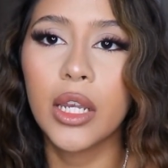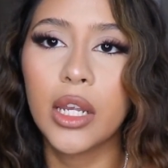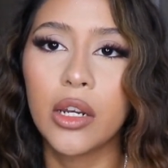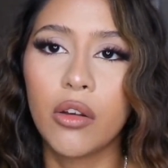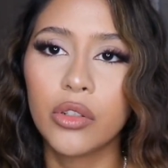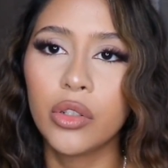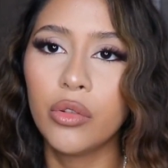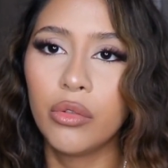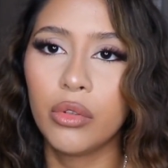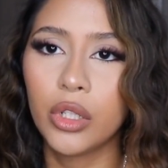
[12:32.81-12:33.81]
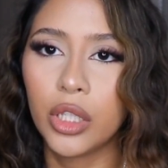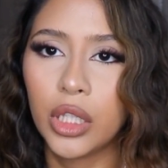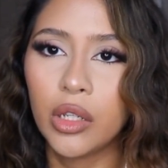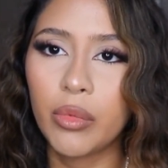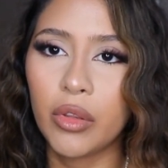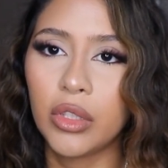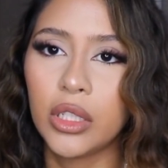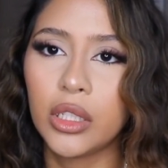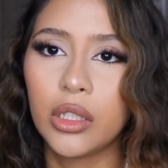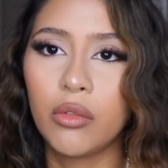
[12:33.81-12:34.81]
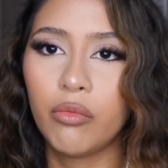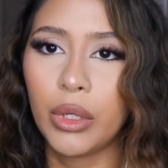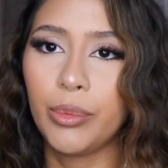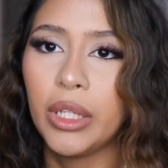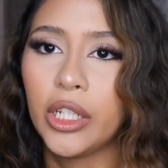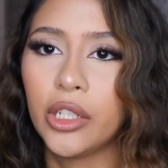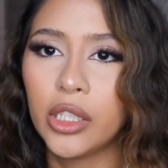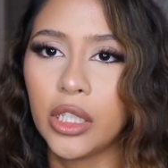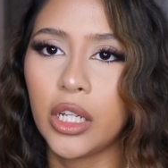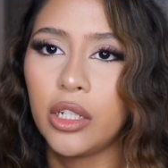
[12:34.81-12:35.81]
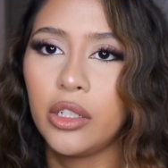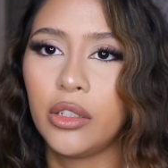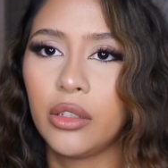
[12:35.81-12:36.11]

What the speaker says: And also the good thing about this wave maker is that